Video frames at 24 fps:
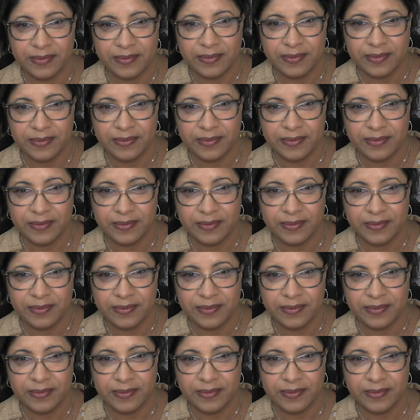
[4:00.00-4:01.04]
my image.
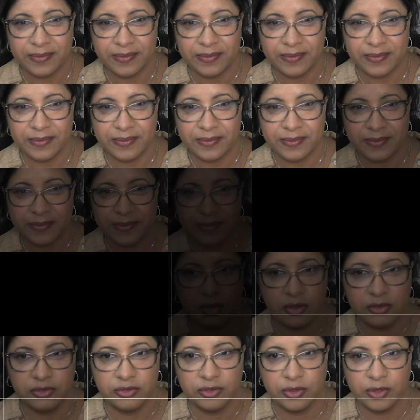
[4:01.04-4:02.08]
Uh, you can
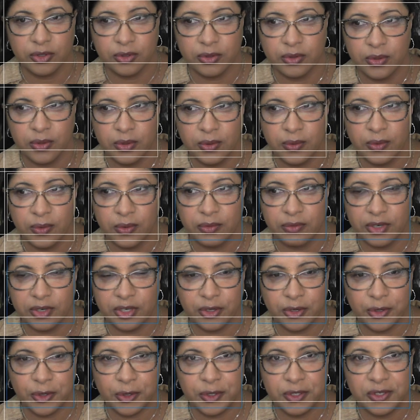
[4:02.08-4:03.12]
also
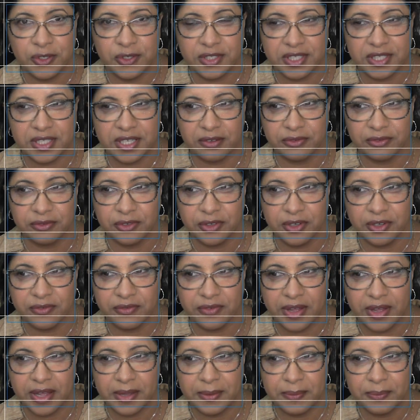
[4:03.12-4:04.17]
record yourself. So if
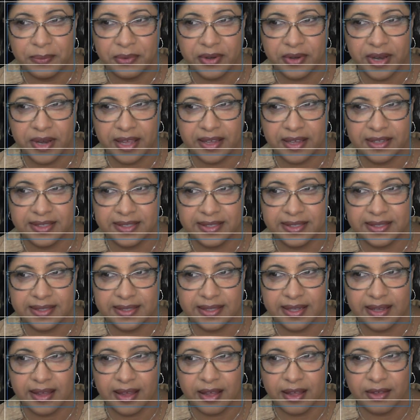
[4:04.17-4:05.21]
I press uh,